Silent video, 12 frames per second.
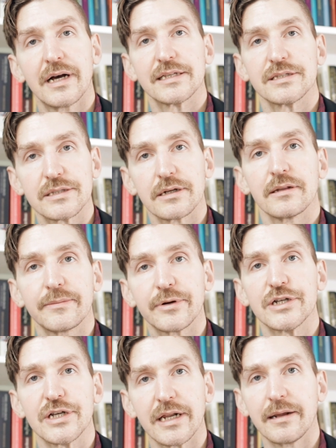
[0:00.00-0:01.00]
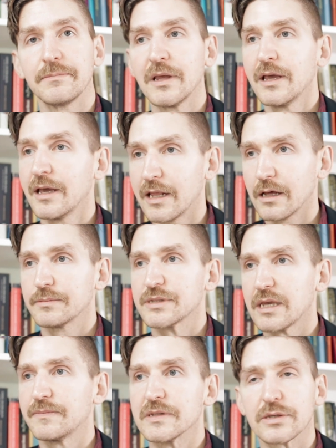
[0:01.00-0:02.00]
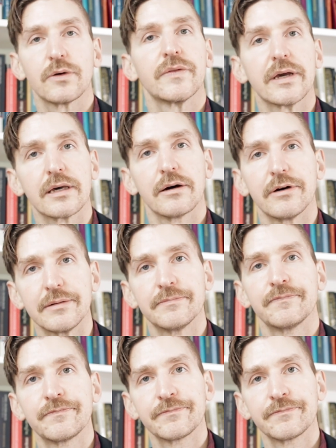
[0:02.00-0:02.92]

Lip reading: I sincerely appreciate it. It helps keep this whole thing going.